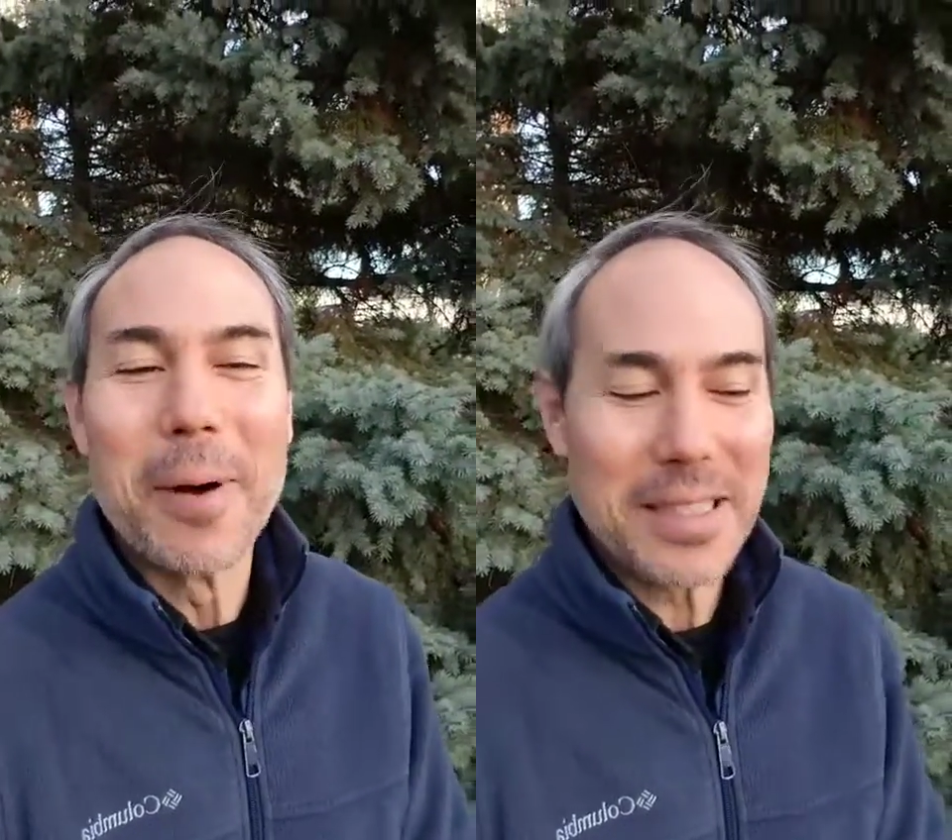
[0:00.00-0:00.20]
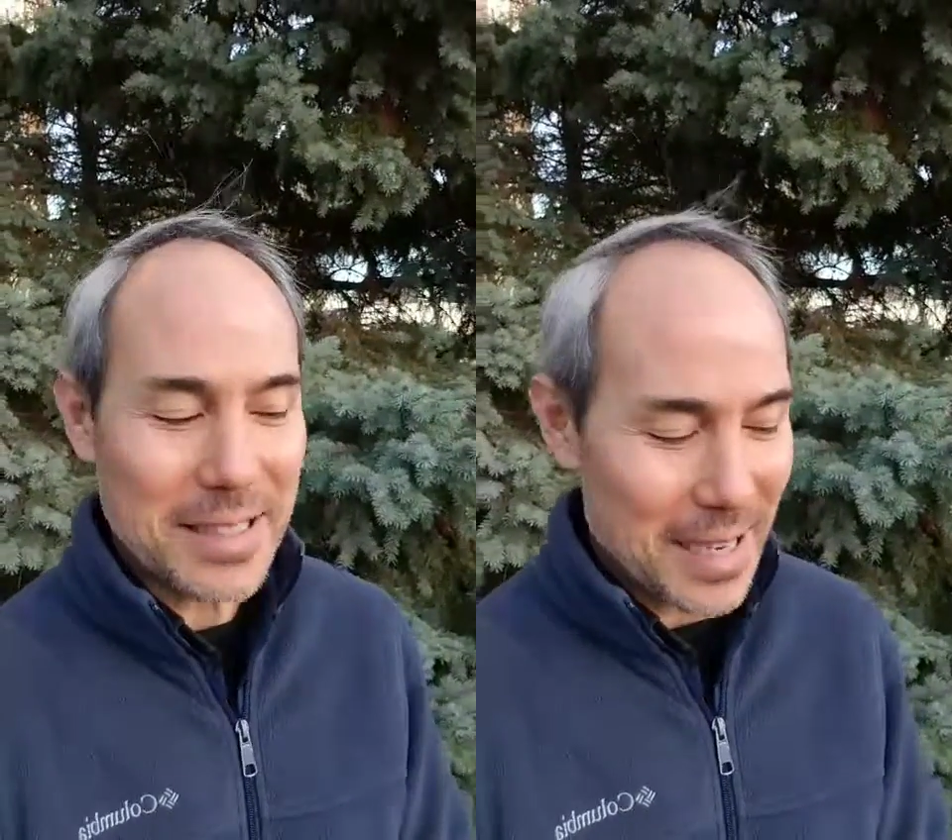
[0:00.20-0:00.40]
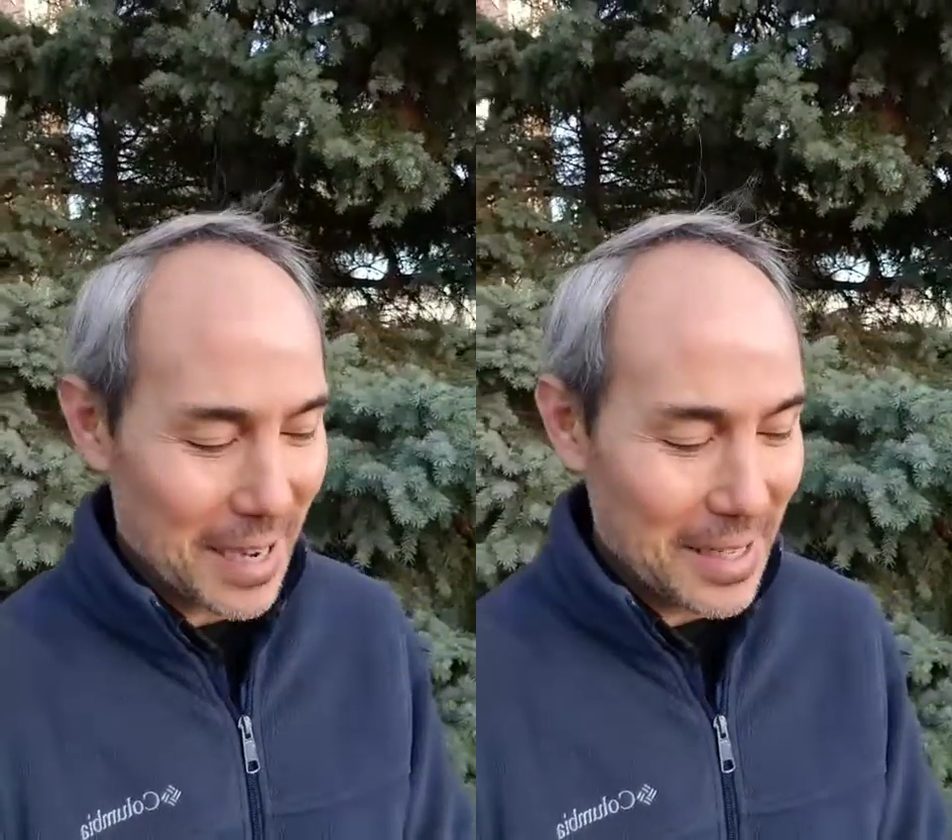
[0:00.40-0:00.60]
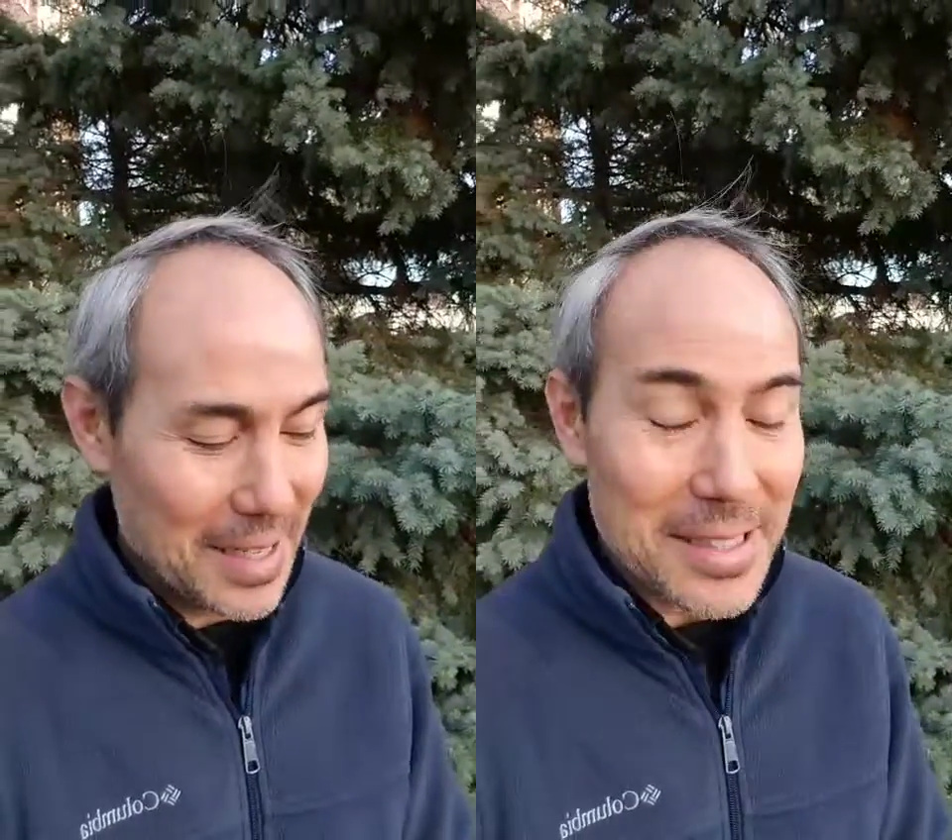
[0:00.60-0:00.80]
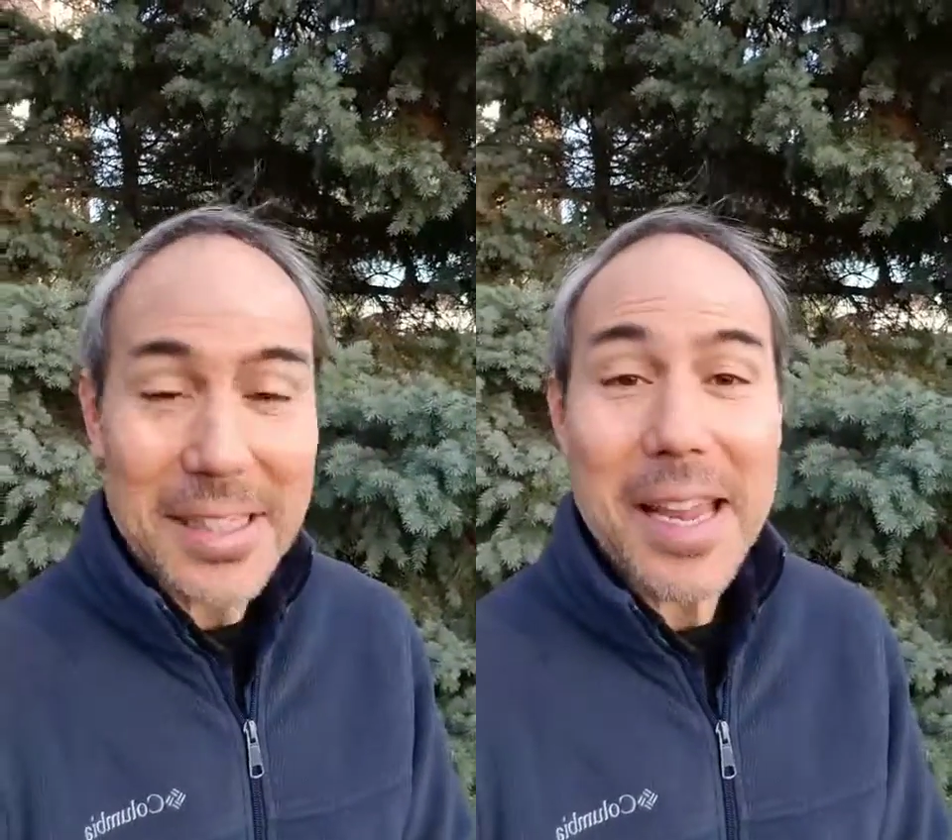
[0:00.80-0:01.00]
But
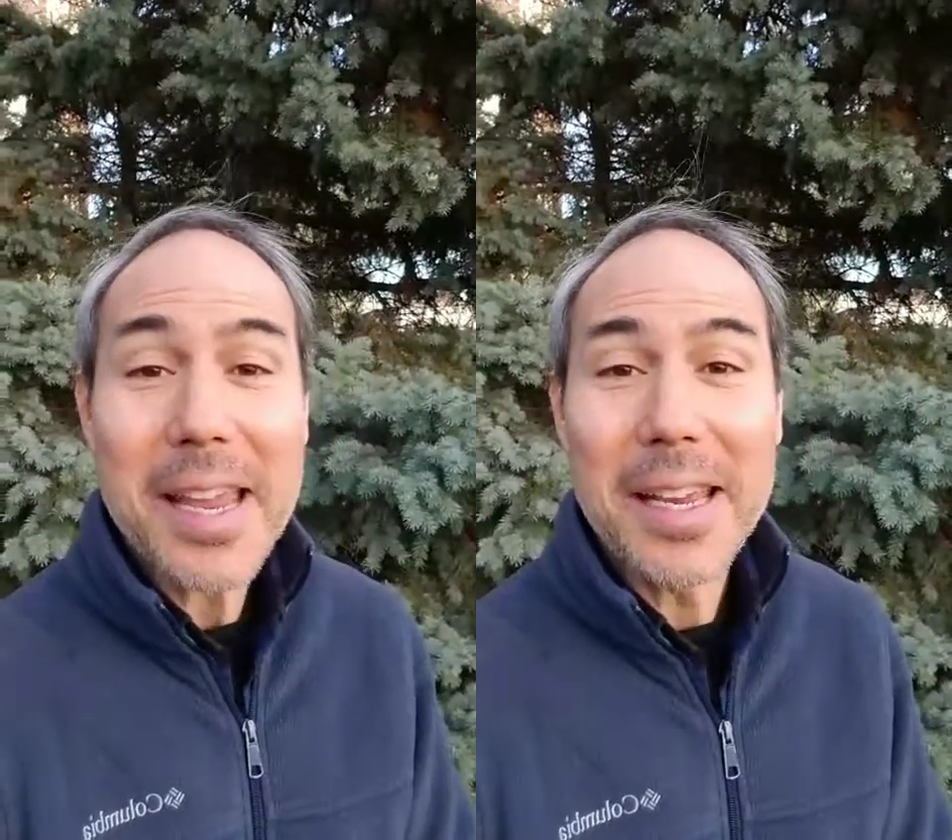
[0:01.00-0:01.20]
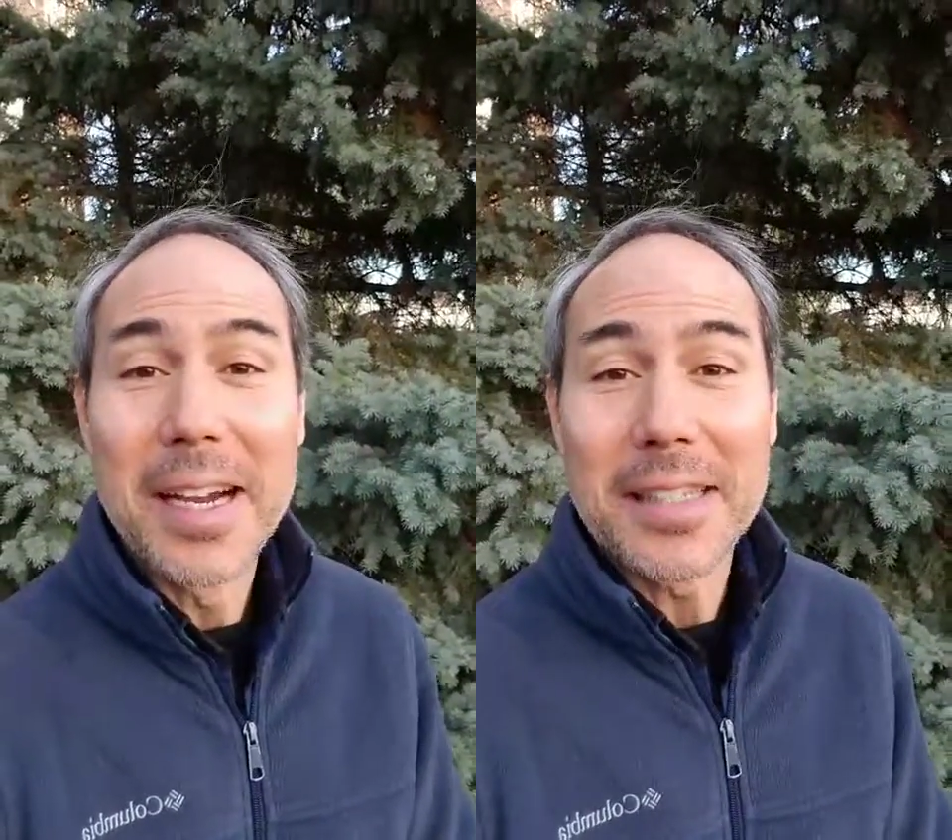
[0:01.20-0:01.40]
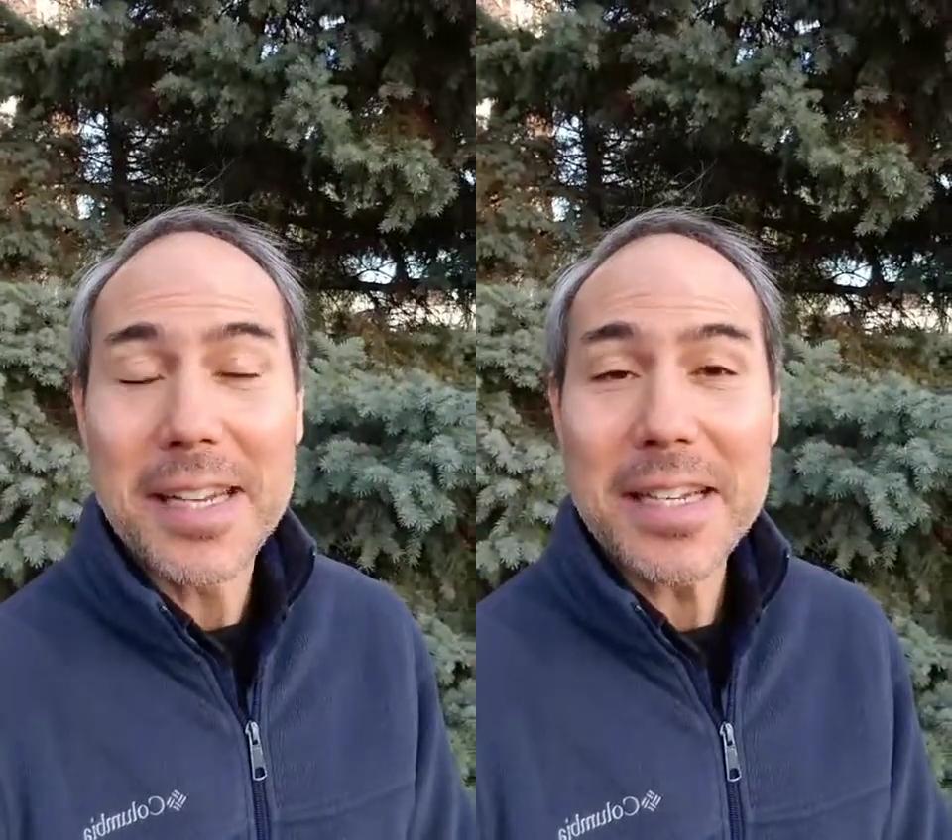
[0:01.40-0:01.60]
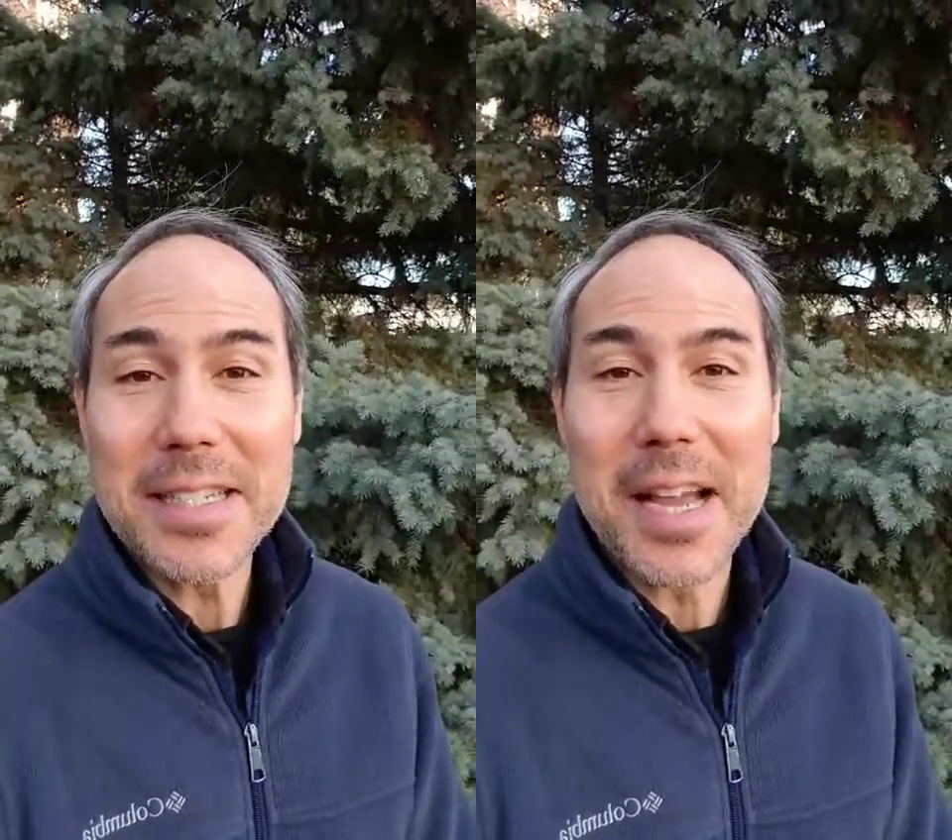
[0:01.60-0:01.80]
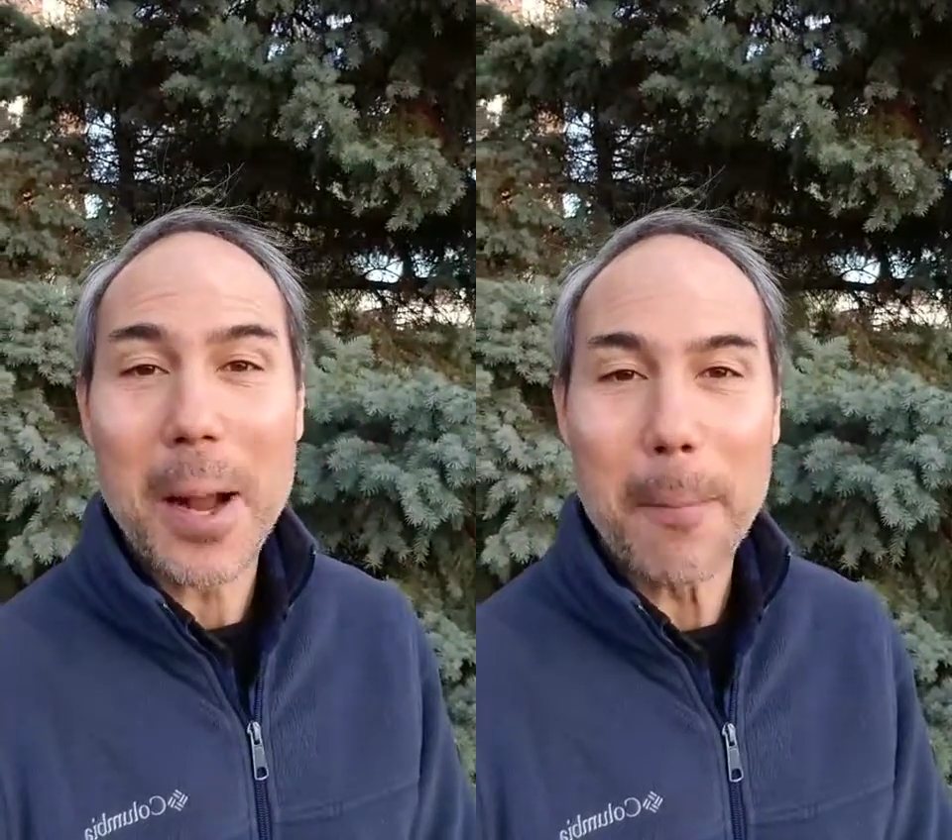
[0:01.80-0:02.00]

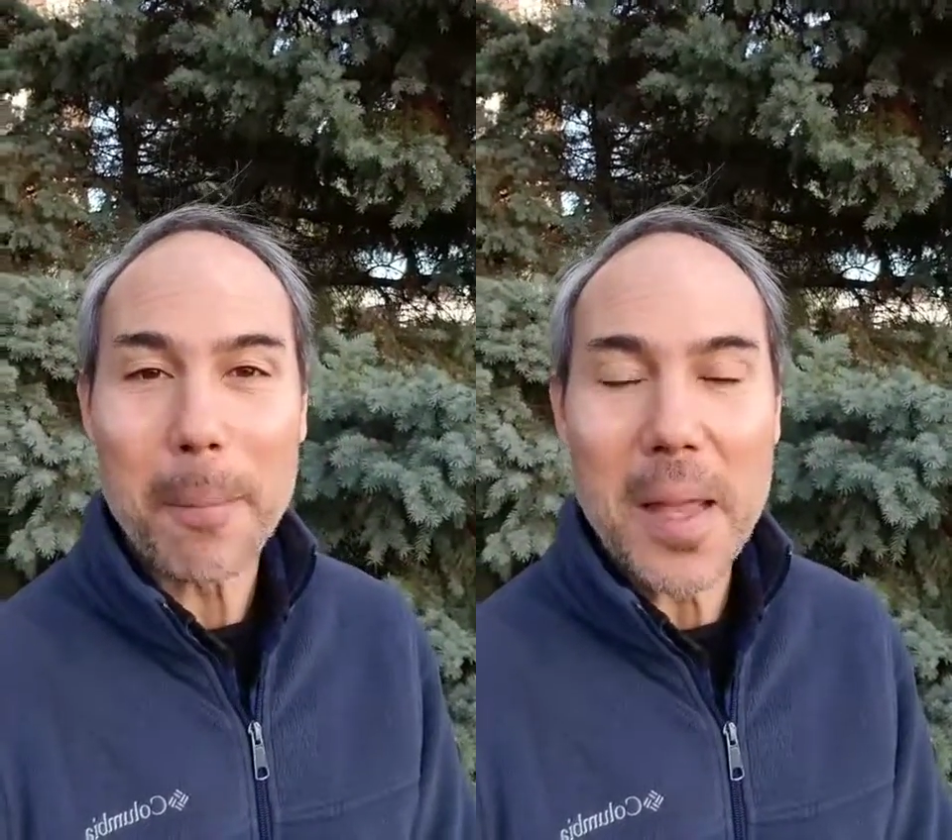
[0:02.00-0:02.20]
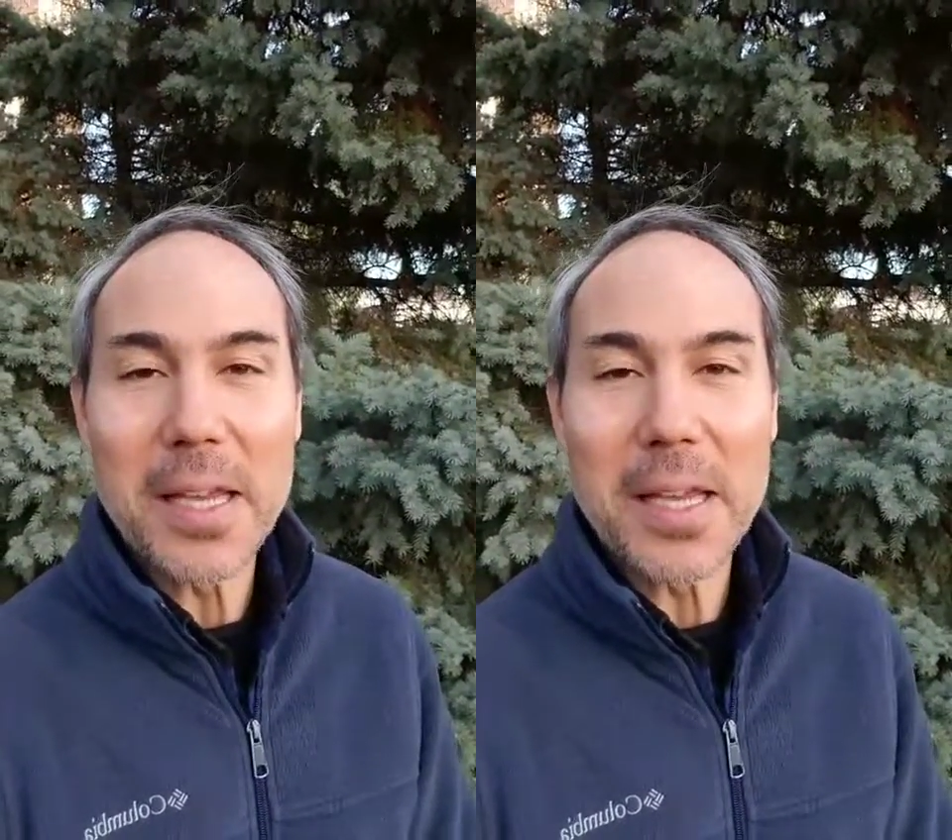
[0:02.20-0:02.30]
today's thought